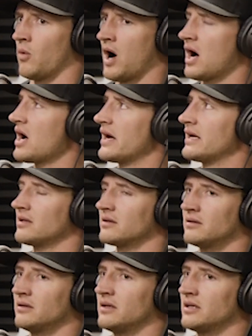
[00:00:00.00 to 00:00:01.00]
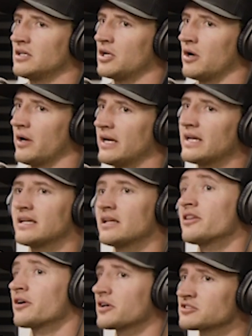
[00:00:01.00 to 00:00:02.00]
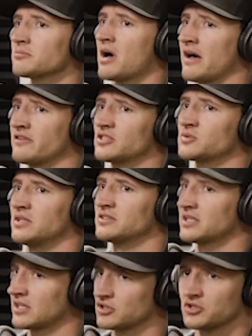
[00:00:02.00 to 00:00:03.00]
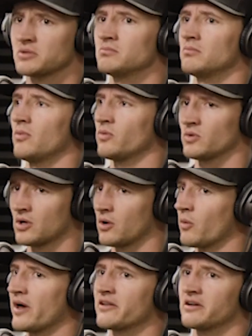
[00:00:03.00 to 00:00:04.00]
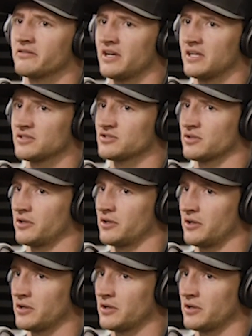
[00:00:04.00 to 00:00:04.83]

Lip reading: Why? You know, and there are some obvious ones like extreme, you know, weather events or.